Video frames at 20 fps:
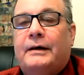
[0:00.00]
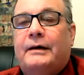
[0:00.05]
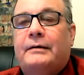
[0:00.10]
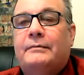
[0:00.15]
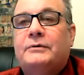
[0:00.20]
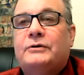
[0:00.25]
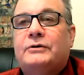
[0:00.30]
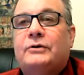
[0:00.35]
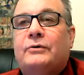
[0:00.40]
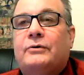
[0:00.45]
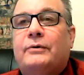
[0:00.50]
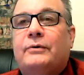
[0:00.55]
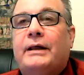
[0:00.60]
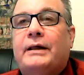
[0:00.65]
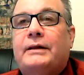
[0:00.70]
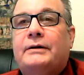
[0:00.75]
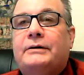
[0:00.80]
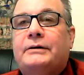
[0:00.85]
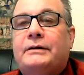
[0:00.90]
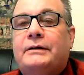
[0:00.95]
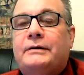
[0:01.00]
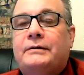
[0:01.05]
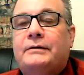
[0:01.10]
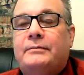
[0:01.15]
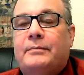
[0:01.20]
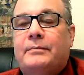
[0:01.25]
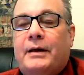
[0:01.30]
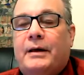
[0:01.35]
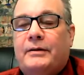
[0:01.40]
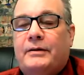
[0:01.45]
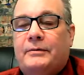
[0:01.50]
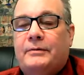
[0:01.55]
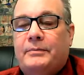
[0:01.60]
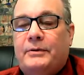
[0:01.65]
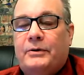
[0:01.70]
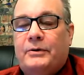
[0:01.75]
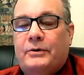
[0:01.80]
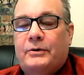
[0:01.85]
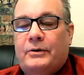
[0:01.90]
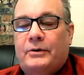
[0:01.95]
I'm surrounded by the
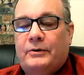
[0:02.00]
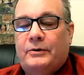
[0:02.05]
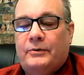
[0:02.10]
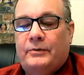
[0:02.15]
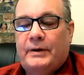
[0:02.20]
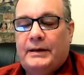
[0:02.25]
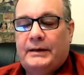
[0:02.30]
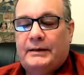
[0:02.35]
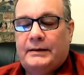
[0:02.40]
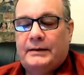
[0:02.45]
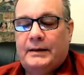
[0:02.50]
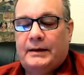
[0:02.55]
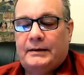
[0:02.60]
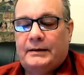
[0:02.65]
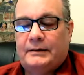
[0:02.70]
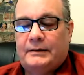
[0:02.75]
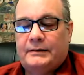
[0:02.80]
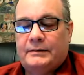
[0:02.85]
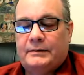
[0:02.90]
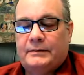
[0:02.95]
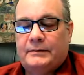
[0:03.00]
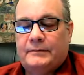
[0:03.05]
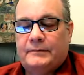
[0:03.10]
pure white light.